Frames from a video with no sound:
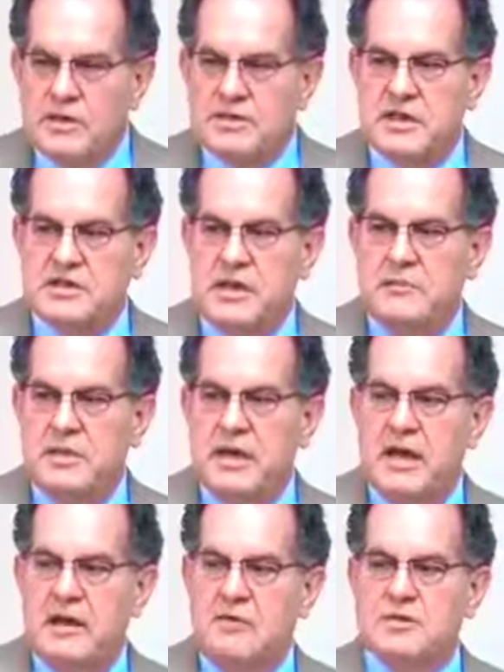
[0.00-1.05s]
When it says in the
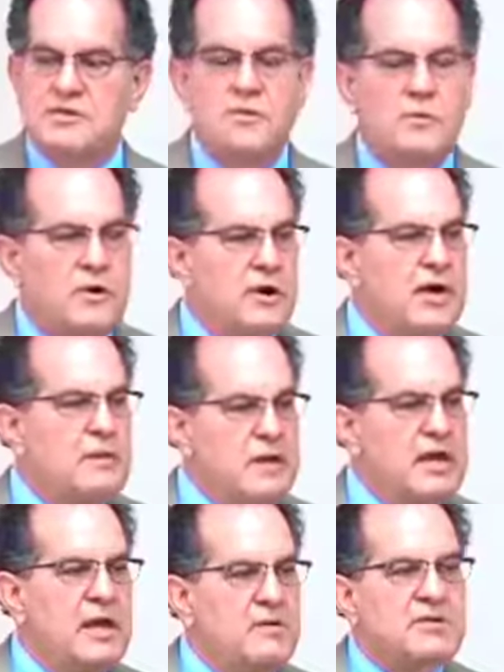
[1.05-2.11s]
beginning was the Word, in the
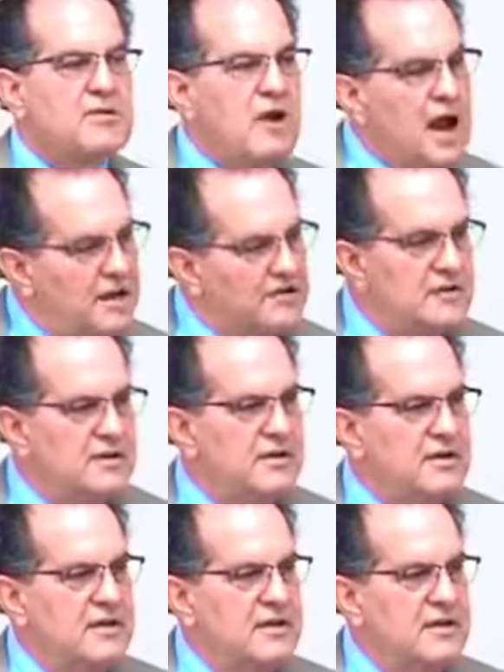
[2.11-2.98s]
beginning was Christ.